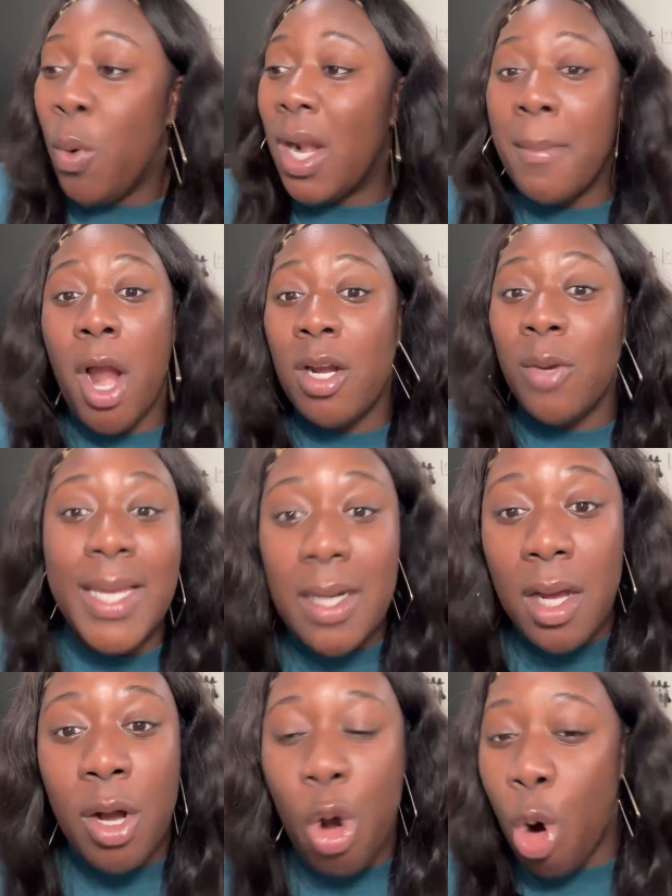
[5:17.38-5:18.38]
with a
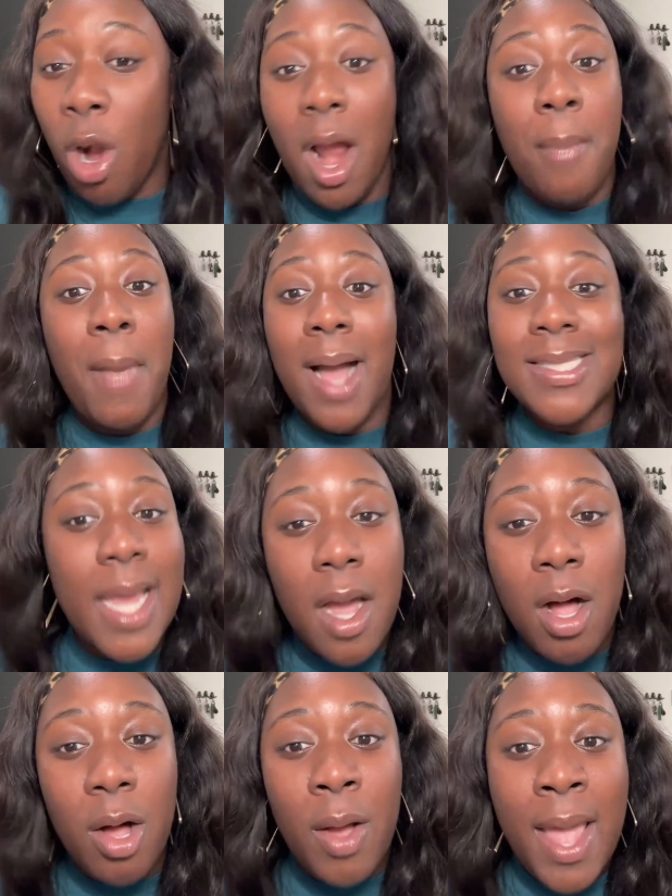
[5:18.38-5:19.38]
margarita or a
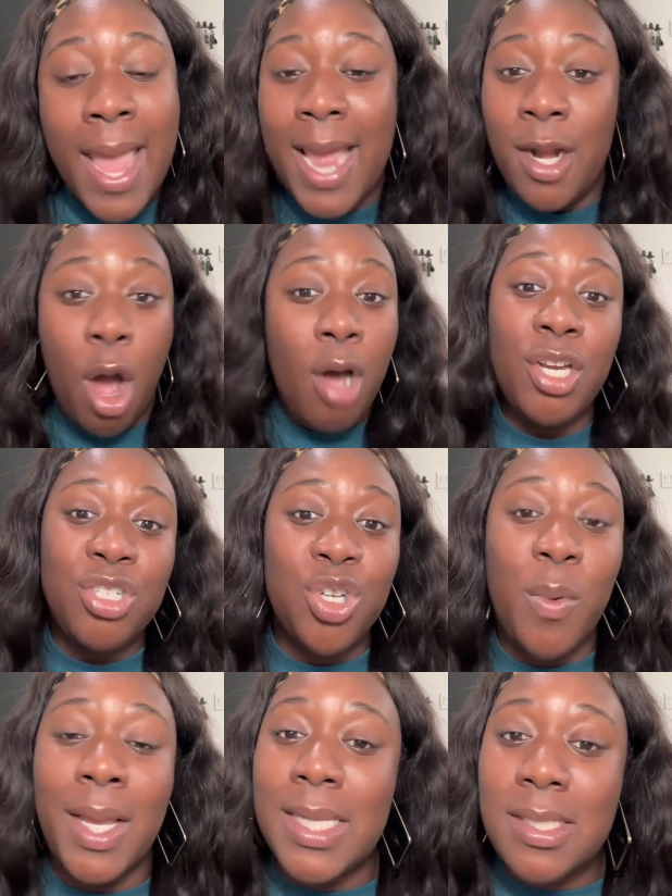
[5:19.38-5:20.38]
mocktail, and all you're
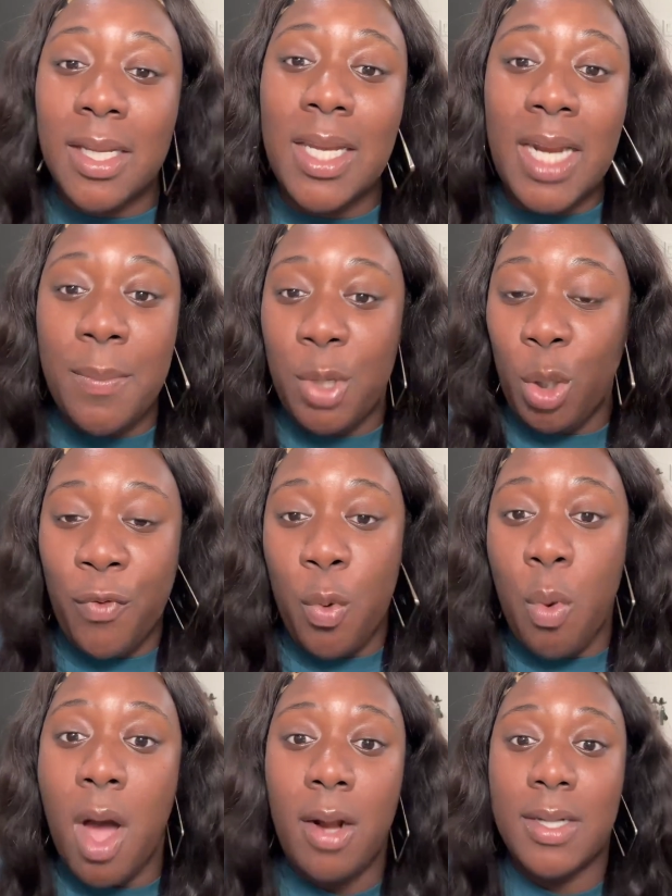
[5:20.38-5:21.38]
doing is looking at beautiful
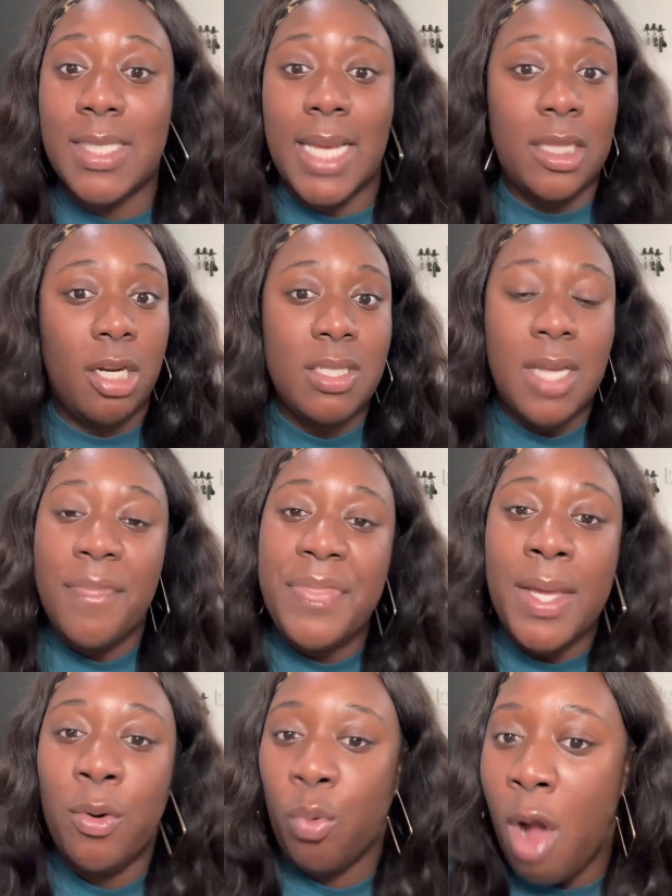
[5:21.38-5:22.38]
waters. Like, there's
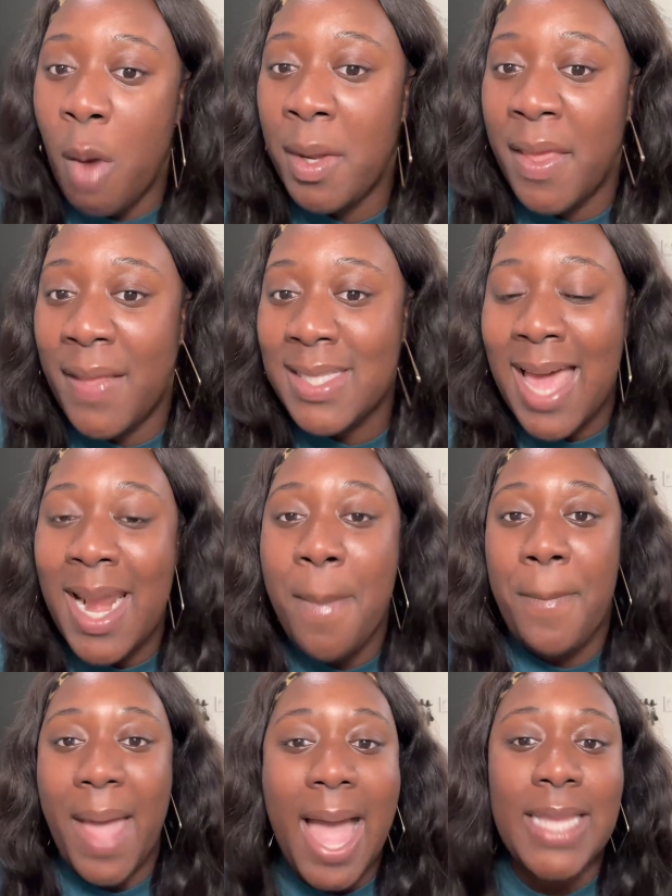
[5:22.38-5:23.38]
nothing wrong with that. That's not
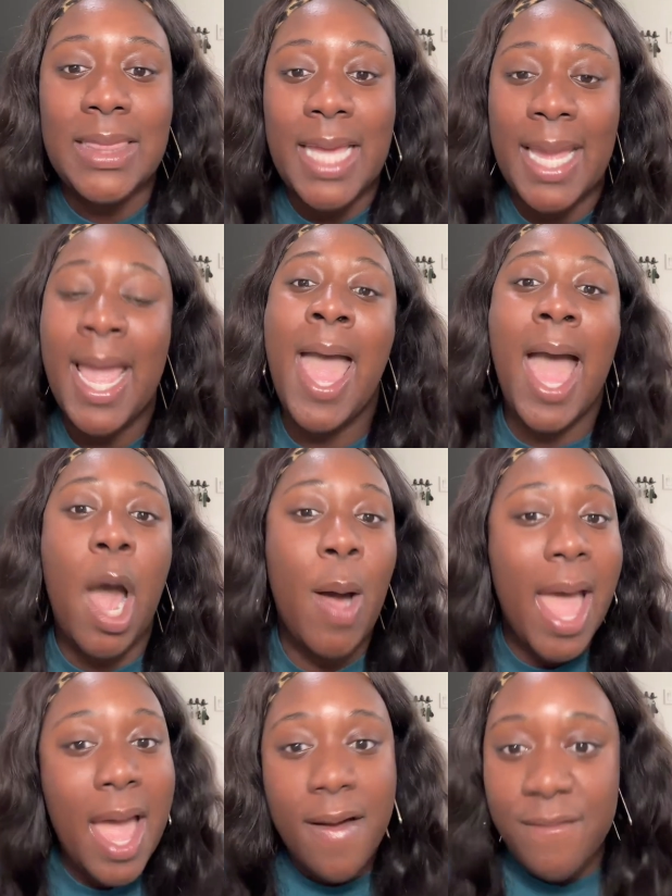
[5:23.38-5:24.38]
a bad thing.
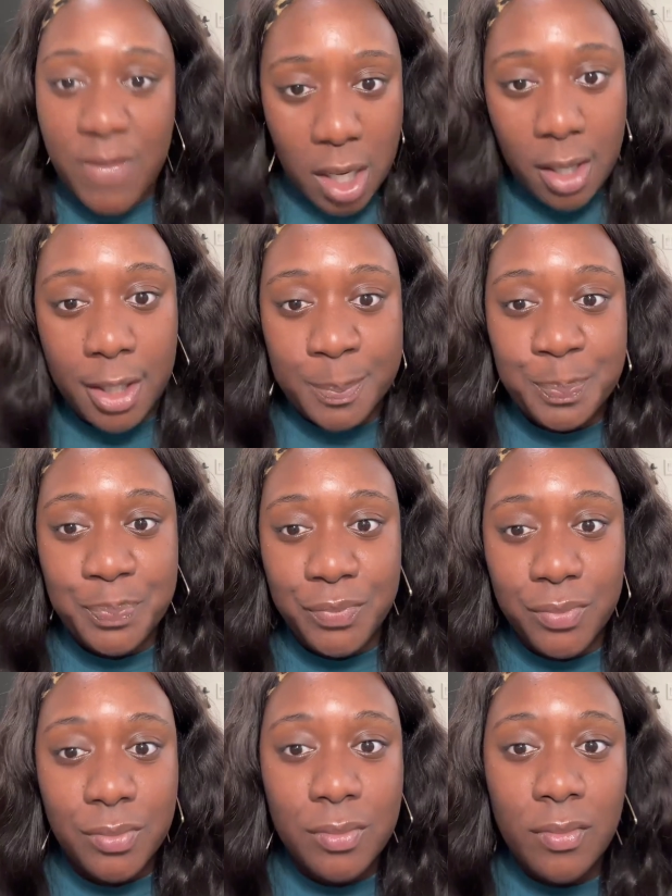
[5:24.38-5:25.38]
However,
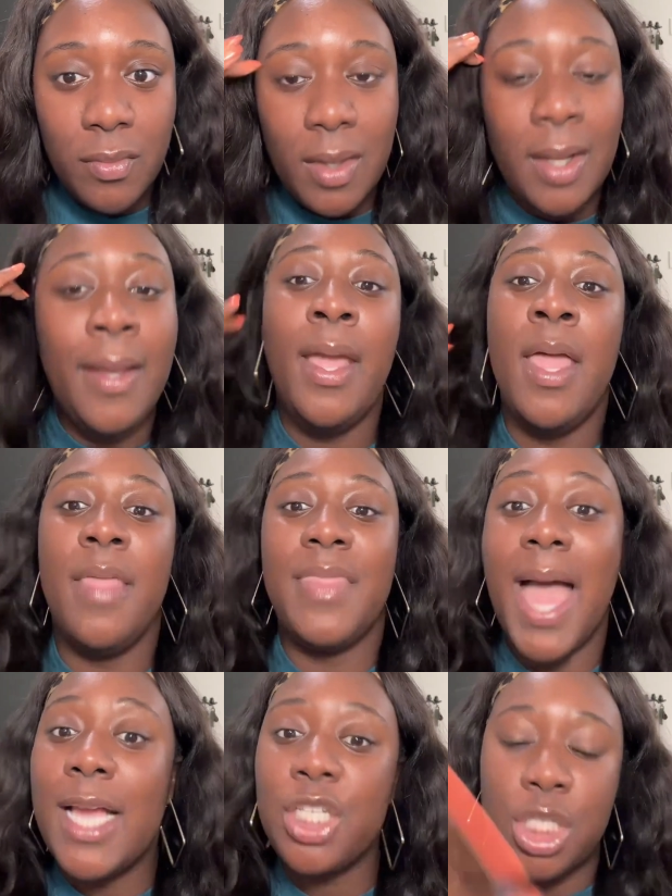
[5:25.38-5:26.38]

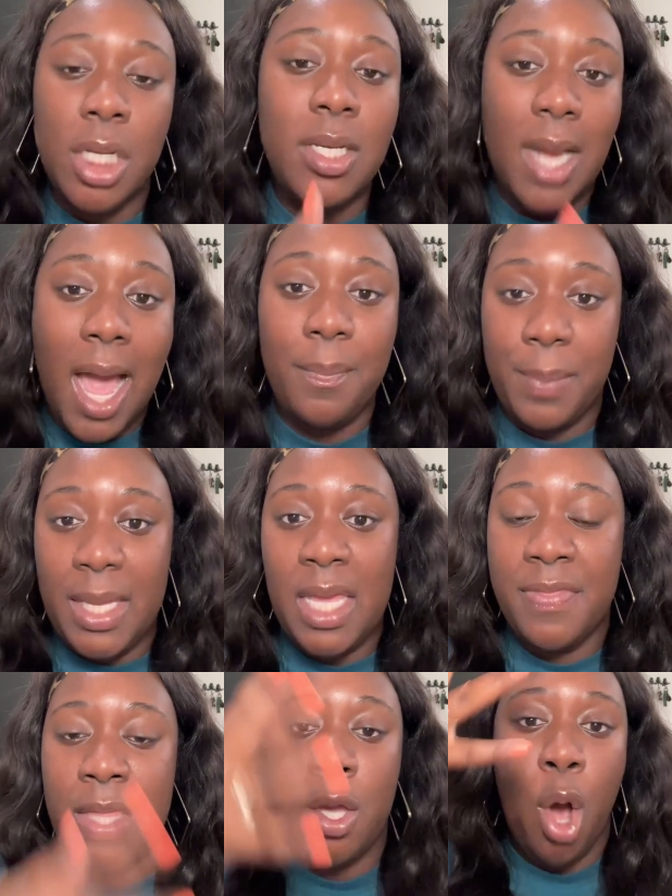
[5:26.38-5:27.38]
that should not
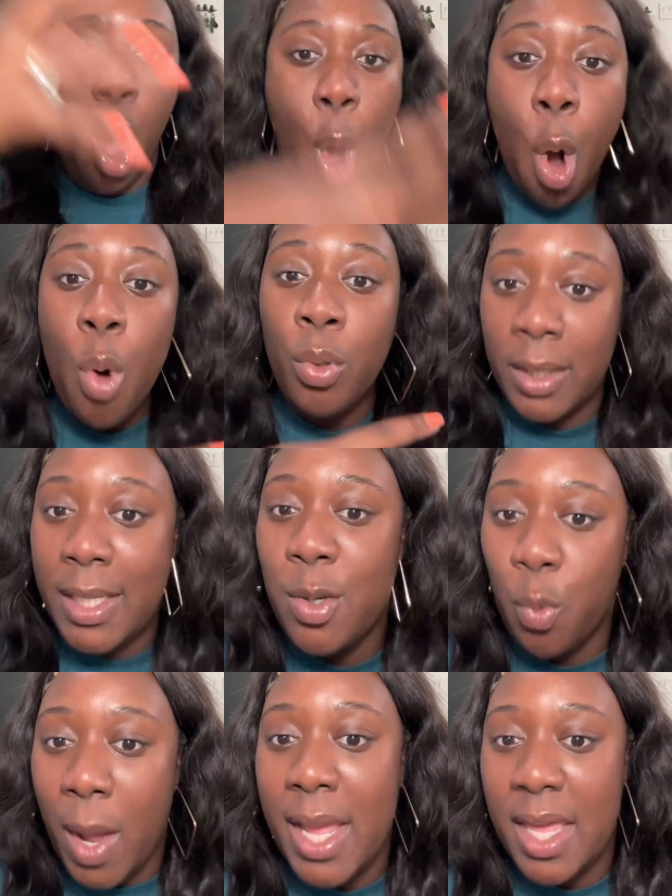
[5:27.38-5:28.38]
be the only
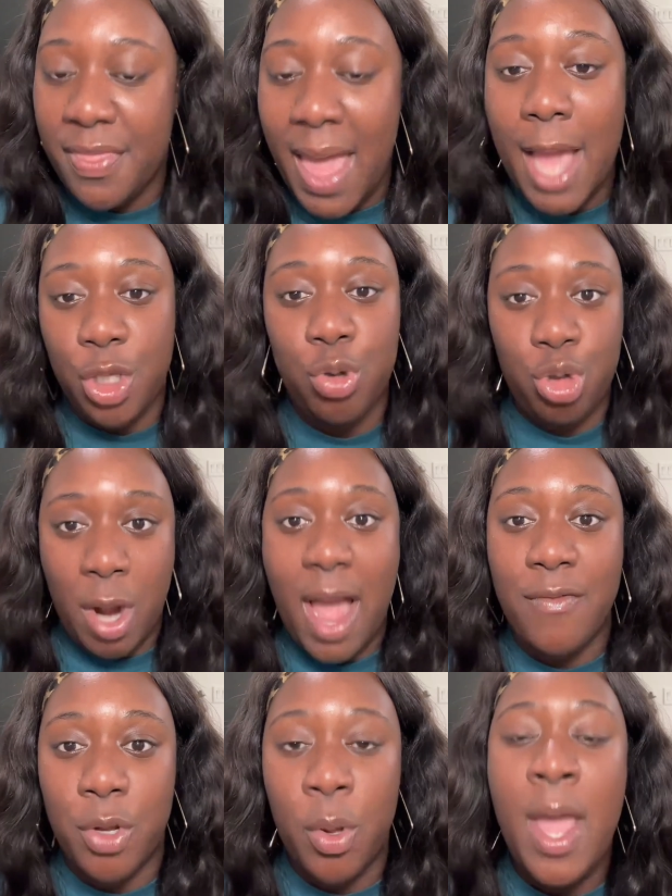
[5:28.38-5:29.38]
way that you
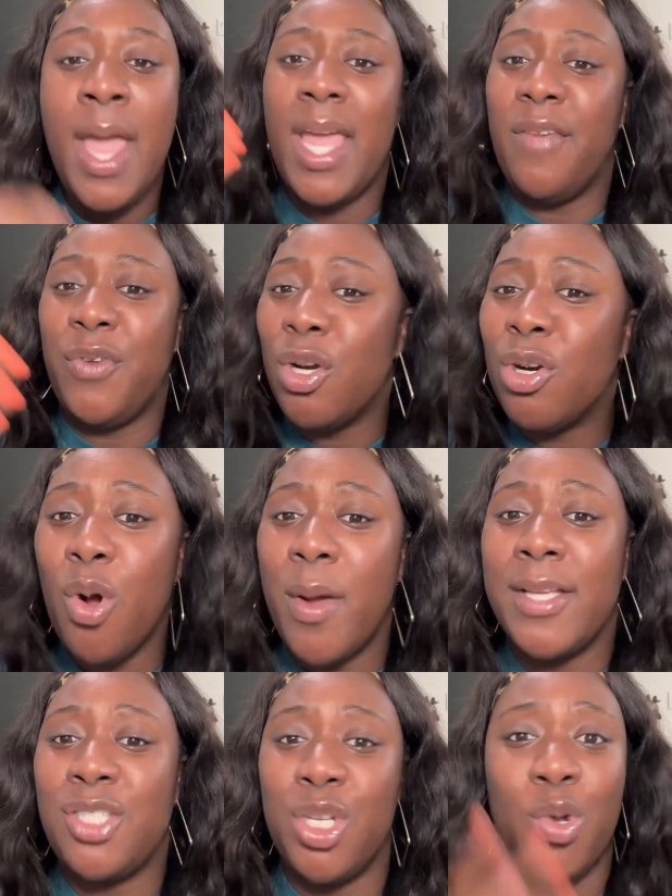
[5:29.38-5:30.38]
travel. If you're
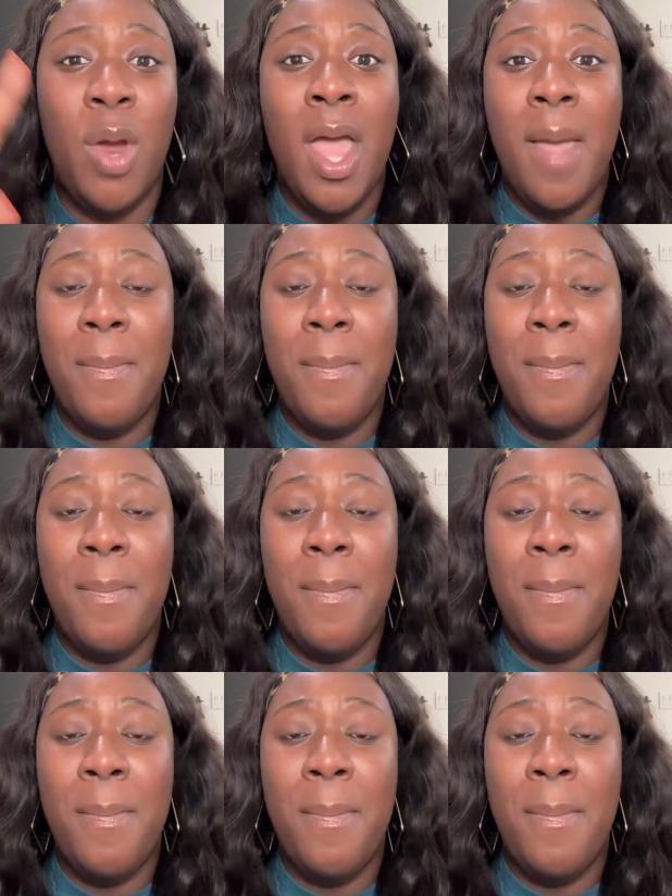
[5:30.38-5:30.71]
going to